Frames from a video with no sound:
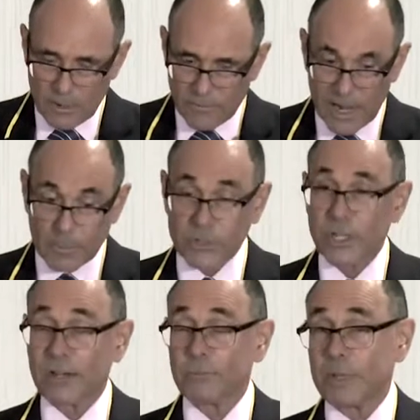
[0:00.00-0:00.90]

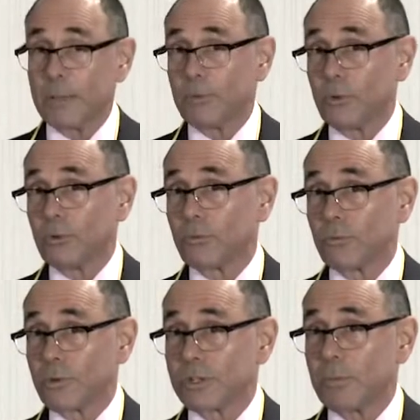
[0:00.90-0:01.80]
5% of people
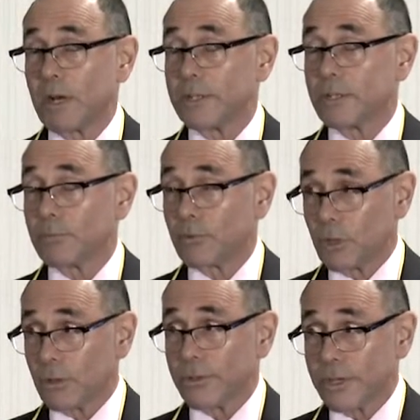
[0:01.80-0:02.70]
respond to
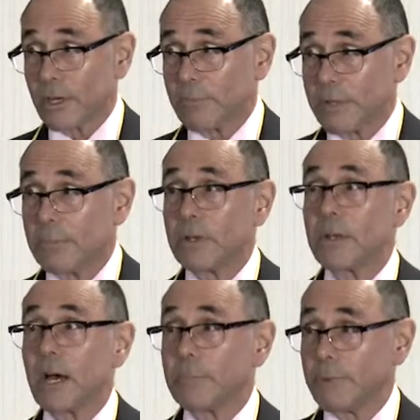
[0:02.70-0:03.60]
prolotherapy, but
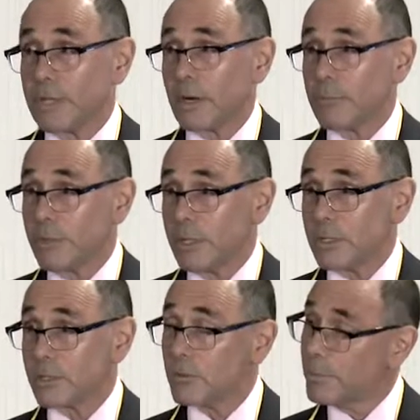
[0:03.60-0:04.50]
not
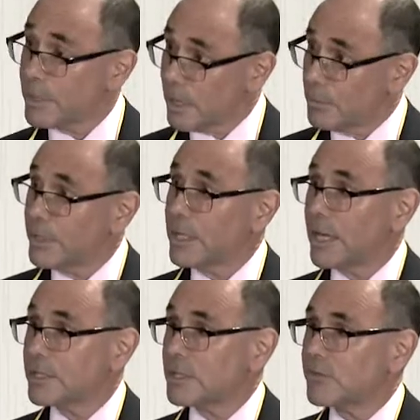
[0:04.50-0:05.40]
PRP. So PRP has its